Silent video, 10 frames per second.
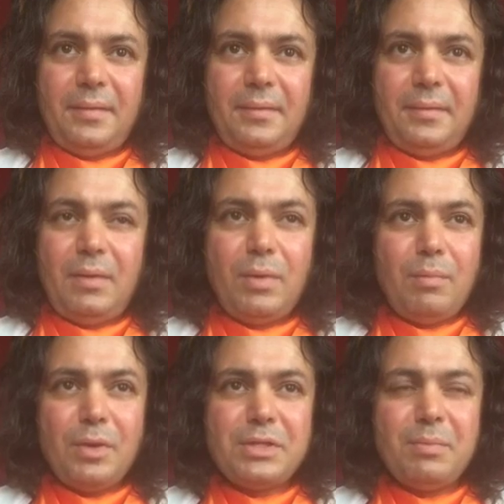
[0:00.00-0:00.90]
And what
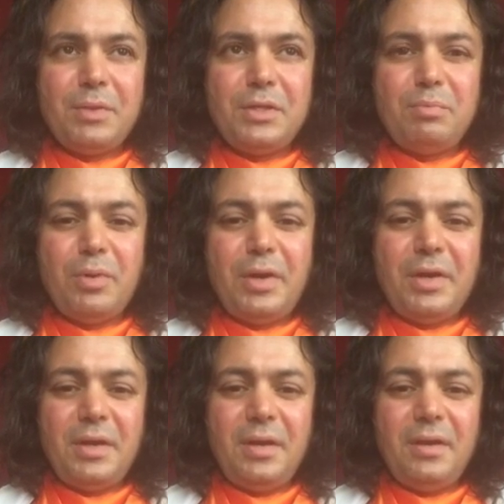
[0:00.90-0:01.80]
Moksha Mukti is
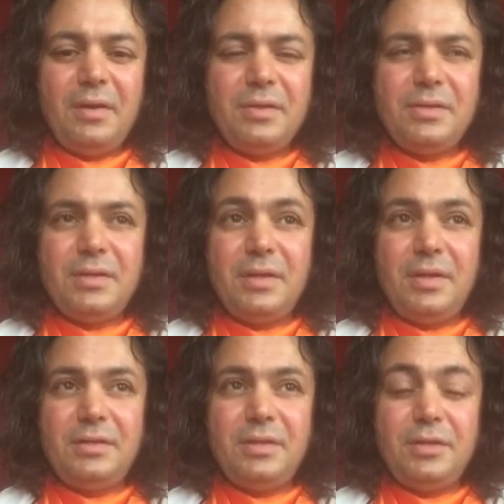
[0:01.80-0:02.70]
pointing here, you see, it
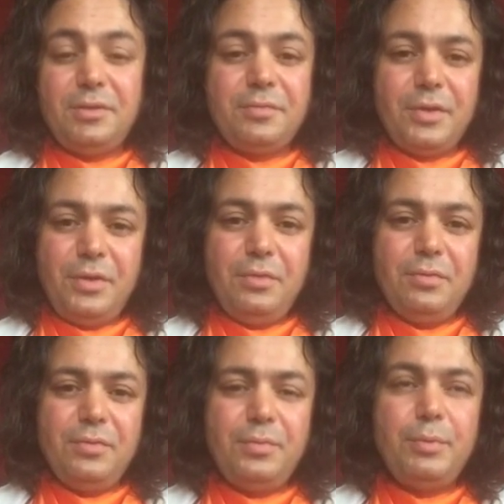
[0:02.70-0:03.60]
is for you
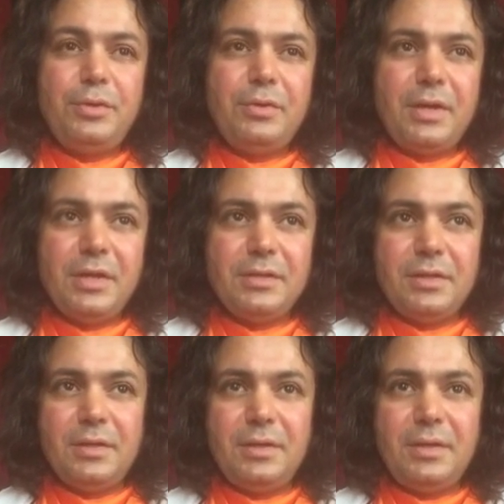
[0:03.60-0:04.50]
to put your
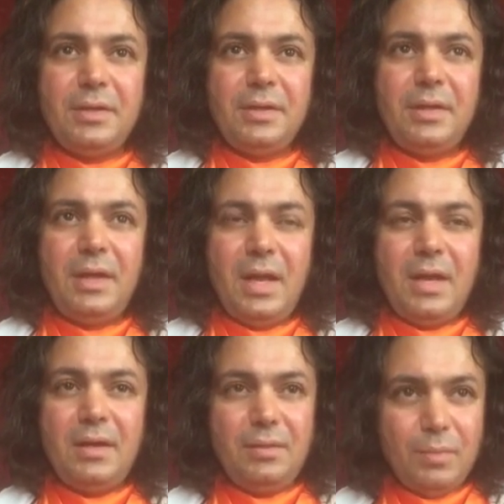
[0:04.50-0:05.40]
attention.
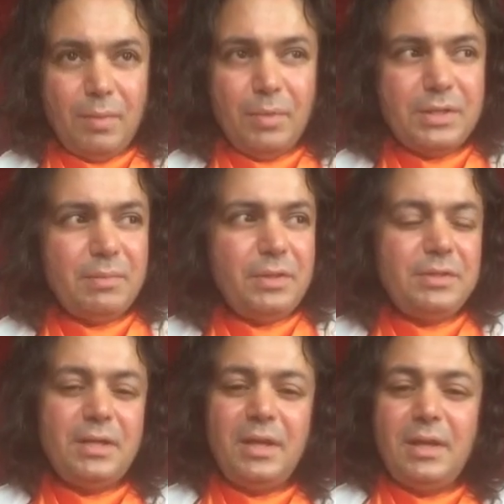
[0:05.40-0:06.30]
And what Moksha Mukti is
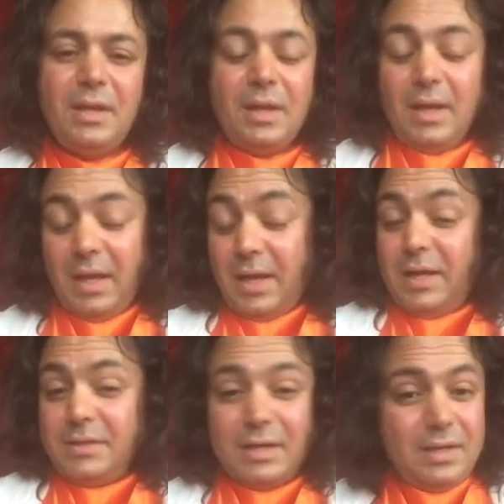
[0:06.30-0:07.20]
saying, and
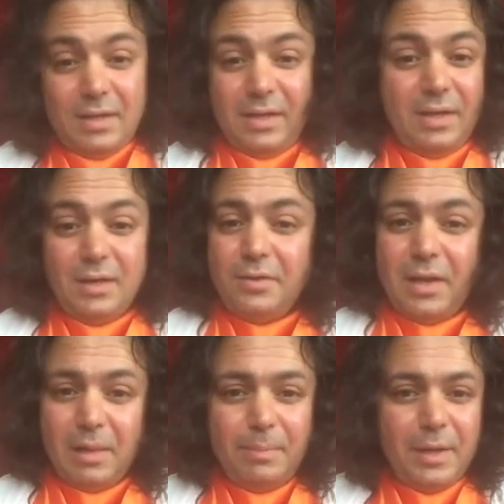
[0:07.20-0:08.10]
he's not here to
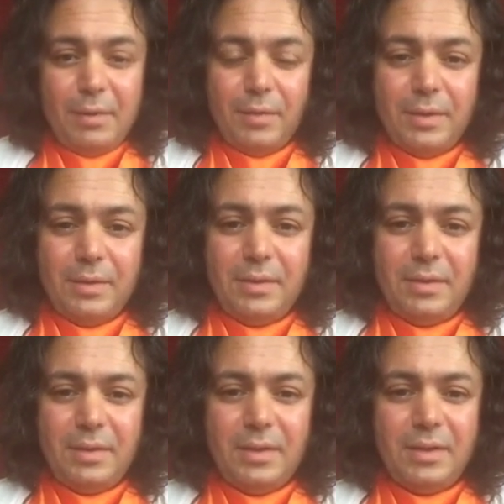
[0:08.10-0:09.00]
help anyone.
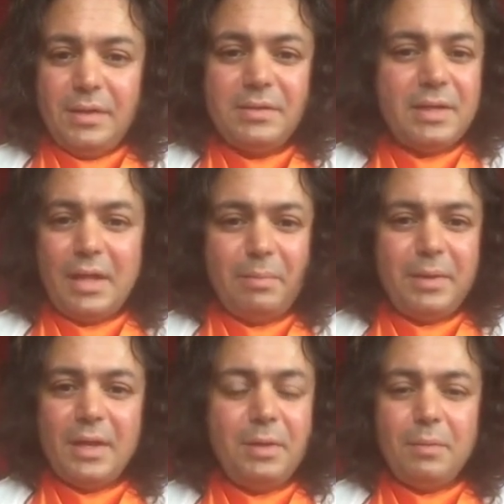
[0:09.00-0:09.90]
He's not helping
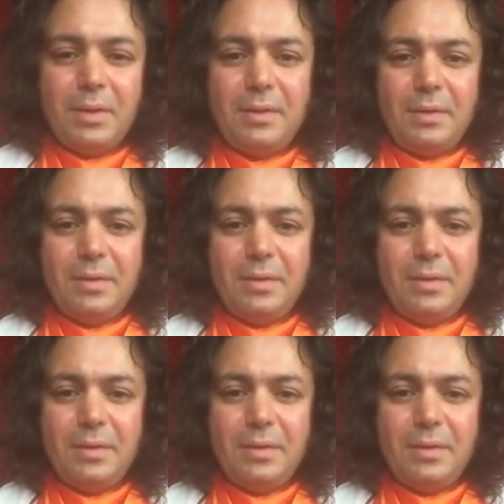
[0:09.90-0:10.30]
anyone.